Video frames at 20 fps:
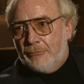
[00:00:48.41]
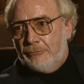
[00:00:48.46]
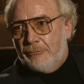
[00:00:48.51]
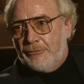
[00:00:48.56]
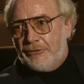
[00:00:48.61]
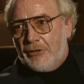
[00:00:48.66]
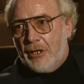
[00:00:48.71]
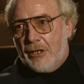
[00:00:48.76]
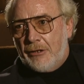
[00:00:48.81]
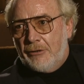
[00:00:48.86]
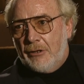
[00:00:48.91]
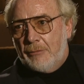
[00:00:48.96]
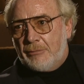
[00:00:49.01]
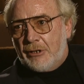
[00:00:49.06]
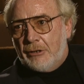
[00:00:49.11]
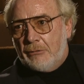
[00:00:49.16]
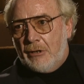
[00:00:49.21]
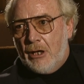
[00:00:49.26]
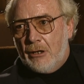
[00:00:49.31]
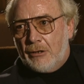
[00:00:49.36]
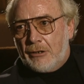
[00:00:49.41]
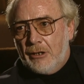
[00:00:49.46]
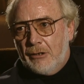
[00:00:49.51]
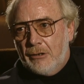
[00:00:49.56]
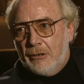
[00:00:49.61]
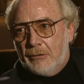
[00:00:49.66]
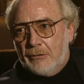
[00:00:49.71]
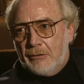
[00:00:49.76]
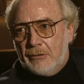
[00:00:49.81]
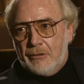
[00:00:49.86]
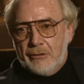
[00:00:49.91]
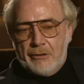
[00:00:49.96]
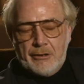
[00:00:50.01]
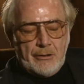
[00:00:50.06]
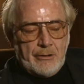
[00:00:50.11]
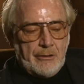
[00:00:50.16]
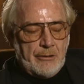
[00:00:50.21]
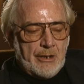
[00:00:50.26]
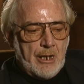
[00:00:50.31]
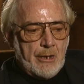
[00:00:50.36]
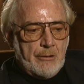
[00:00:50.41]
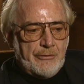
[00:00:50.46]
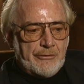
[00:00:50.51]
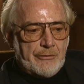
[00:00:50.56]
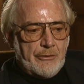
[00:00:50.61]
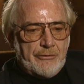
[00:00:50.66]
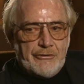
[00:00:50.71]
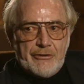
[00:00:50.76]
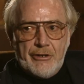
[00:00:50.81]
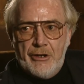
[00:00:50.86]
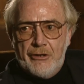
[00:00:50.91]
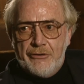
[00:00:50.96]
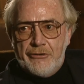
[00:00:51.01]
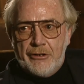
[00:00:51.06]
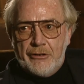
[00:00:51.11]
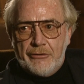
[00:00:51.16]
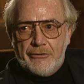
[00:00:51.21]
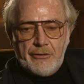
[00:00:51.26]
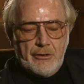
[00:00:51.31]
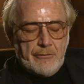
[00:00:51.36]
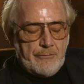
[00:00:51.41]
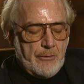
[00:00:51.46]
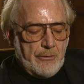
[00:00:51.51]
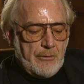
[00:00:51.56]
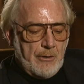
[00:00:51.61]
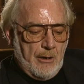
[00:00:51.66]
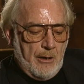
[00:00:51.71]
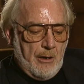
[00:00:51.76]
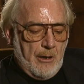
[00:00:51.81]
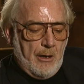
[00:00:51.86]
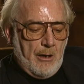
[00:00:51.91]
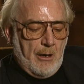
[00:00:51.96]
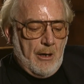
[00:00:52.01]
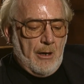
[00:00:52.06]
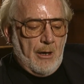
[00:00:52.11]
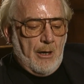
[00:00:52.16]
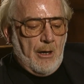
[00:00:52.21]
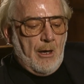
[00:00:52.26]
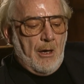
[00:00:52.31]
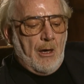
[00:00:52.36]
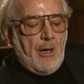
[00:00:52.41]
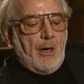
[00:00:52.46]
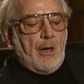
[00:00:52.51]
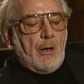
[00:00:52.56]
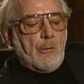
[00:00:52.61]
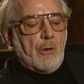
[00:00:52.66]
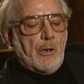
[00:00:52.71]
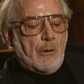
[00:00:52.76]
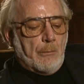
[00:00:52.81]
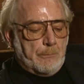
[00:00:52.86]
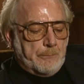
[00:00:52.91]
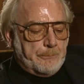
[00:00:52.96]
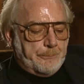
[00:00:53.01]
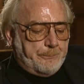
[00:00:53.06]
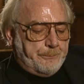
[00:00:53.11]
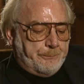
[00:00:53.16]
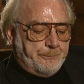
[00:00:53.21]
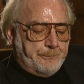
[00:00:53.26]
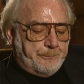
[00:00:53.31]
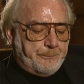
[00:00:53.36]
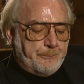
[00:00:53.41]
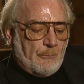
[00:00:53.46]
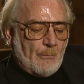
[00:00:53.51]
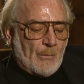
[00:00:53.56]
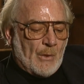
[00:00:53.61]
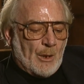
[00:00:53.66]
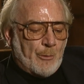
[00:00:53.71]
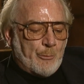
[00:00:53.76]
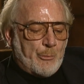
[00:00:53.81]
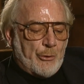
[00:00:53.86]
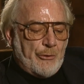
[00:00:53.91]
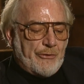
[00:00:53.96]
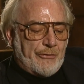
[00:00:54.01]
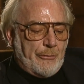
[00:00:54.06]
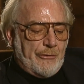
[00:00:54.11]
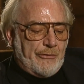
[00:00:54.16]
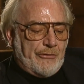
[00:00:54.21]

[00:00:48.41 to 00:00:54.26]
started up Coralco, and now he's got Synergy and so forth. Well, Bruce